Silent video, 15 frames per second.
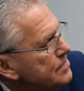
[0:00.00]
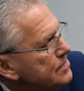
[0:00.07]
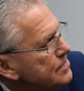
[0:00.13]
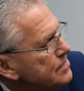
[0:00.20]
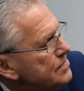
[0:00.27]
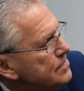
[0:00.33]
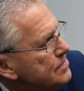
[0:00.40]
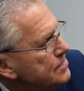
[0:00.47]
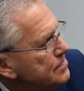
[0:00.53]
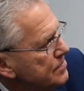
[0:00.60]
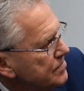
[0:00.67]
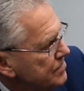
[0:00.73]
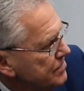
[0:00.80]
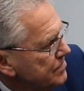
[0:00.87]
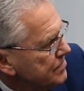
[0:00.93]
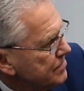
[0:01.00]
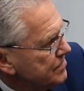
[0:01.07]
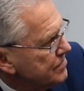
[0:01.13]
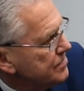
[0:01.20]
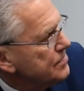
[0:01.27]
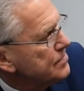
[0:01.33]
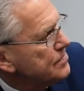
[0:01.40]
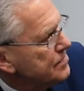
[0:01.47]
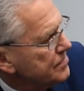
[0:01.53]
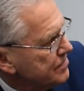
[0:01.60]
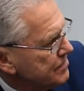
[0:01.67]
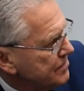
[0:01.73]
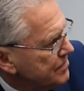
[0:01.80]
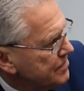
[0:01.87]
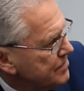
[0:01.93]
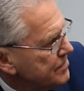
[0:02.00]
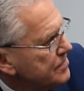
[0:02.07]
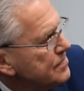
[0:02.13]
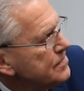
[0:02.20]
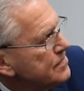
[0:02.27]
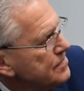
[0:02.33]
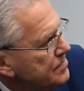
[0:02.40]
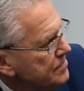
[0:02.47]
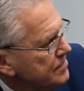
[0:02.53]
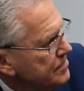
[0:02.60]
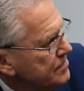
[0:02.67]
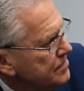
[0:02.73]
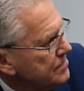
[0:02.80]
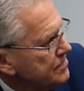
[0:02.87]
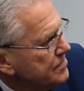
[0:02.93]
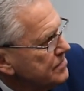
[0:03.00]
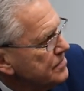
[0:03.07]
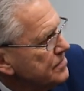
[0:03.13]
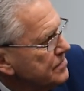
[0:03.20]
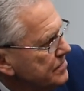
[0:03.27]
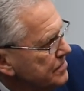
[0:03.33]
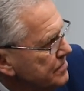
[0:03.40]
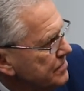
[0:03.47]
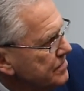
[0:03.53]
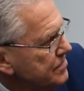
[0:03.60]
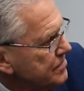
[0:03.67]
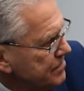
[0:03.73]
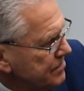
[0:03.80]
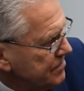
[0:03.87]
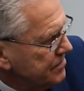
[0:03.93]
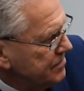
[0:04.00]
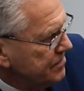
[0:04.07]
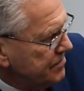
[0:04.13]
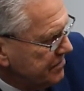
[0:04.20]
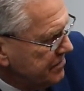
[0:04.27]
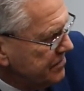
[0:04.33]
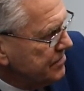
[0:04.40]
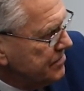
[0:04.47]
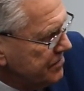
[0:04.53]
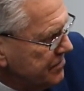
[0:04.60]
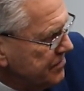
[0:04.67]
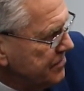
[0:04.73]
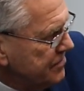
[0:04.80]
(not speaking)